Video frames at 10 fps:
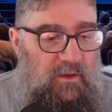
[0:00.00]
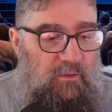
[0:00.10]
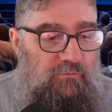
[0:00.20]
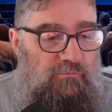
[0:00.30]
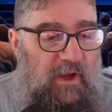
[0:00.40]

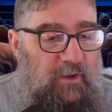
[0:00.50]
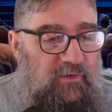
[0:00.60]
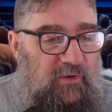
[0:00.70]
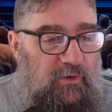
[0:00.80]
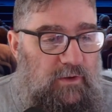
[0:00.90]
Rail
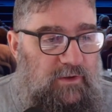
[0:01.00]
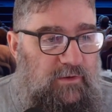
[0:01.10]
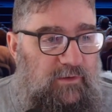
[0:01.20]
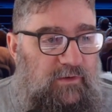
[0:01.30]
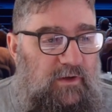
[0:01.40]

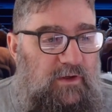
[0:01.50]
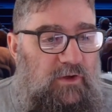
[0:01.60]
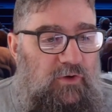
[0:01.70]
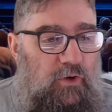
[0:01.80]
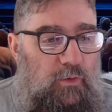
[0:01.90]
tours. You
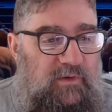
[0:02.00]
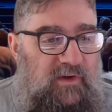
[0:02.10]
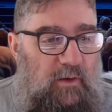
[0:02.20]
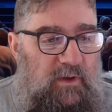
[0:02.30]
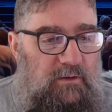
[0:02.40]
knew it was
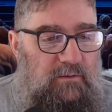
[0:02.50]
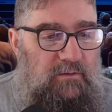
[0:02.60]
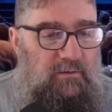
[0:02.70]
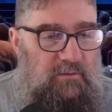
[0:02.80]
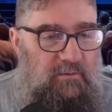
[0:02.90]
coming.
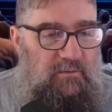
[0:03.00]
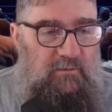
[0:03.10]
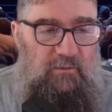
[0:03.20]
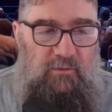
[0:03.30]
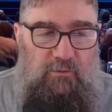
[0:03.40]

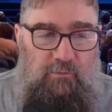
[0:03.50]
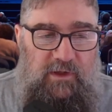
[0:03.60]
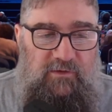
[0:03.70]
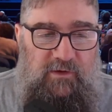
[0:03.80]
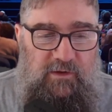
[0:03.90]

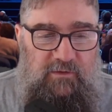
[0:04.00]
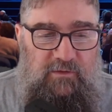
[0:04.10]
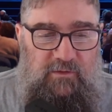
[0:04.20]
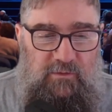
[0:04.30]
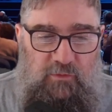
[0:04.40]
3
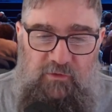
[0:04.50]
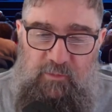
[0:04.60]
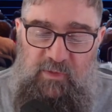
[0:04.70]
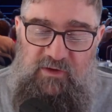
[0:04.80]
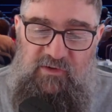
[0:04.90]
cheers. Or should
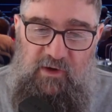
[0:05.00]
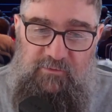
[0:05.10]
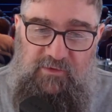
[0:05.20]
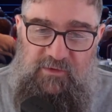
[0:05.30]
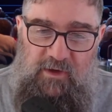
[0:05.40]
it be
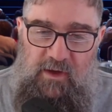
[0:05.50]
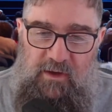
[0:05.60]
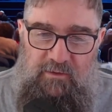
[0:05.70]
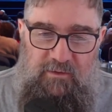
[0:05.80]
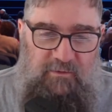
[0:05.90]
chuffs?
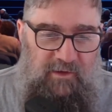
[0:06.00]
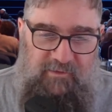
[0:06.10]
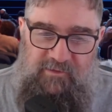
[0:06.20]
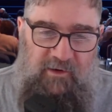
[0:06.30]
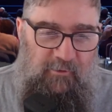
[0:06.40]

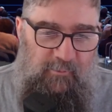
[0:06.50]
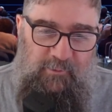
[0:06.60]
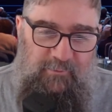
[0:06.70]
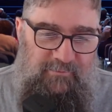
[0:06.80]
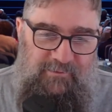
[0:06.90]
That's
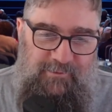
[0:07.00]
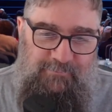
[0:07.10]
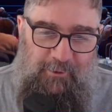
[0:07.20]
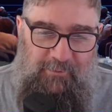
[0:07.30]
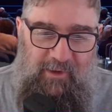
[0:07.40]
terrible. Who
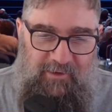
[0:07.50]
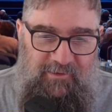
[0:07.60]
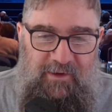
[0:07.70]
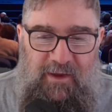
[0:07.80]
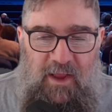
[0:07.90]
wrote that?
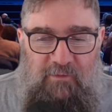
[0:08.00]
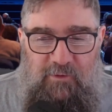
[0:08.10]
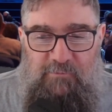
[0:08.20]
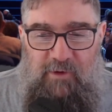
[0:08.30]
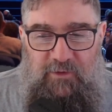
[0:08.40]

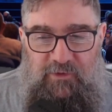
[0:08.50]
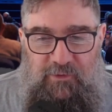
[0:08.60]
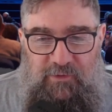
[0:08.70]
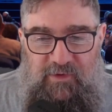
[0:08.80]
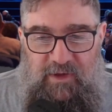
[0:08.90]
For the rail
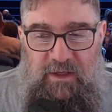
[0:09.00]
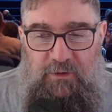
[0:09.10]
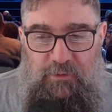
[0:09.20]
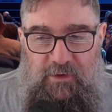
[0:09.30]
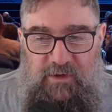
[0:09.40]
tours
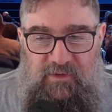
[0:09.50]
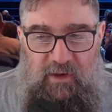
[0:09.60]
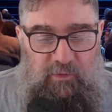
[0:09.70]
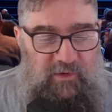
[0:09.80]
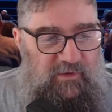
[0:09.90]
included in
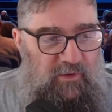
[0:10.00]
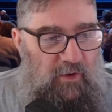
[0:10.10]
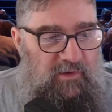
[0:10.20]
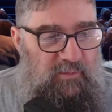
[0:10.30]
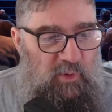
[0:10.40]
South Eastern
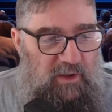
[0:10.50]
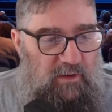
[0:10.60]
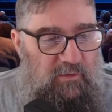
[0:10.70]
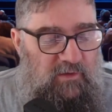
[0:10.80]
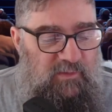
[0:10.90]
High Speed,
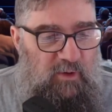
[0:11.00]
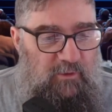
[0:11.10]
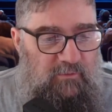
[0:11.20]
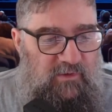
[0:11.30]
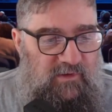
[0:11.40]
the
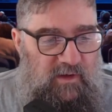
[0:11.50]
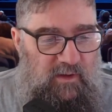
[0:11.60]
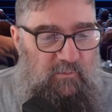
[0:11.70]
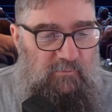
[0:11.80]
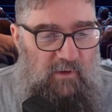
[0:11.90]
Spirit of
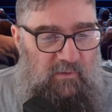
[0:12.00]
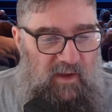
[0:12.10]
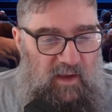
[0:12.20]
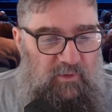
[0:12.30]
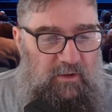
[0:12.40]
Steam, rather
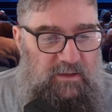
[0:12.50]
aptly